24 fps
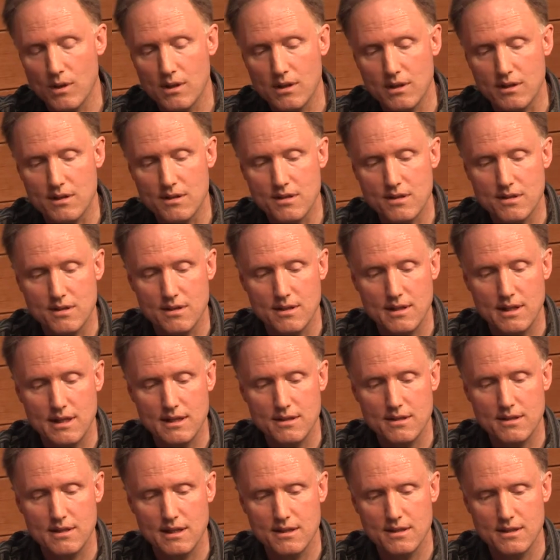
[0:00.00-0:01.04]
works,
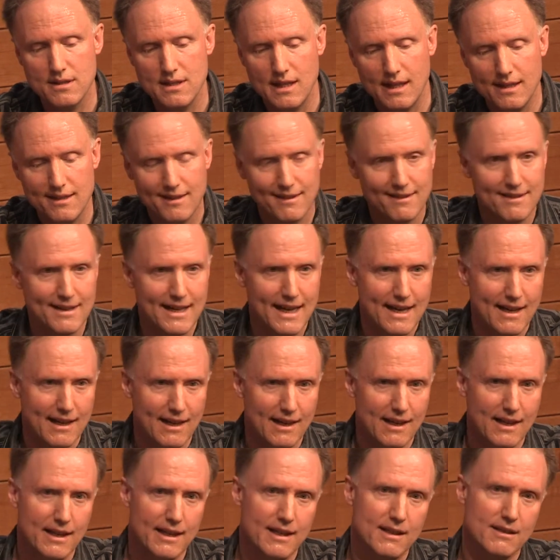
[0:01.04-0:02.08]
it's not
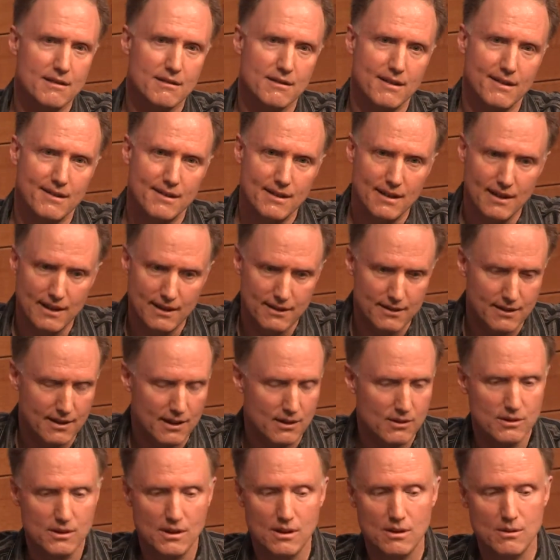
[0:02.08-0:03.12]
satellite, or it's not
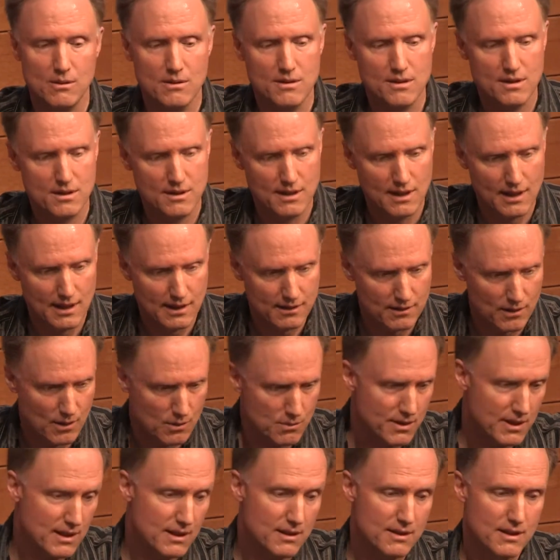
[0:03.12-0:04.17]
telco, or it's not
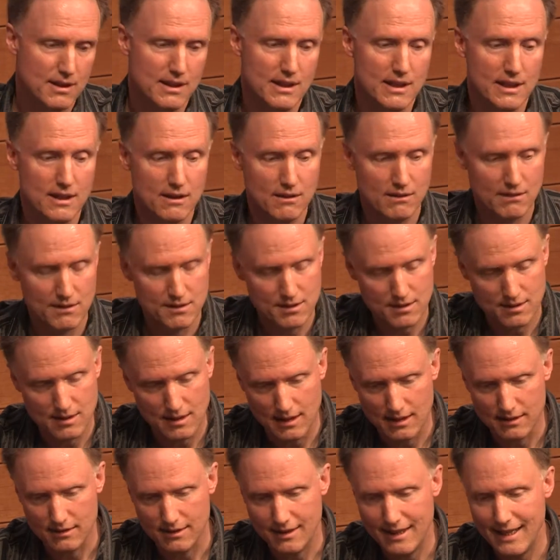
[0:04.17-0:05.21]
OTT, or it's
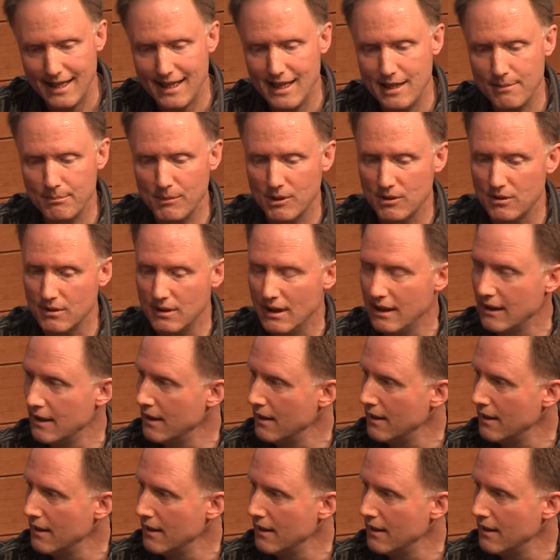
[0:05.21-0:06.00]
not cable.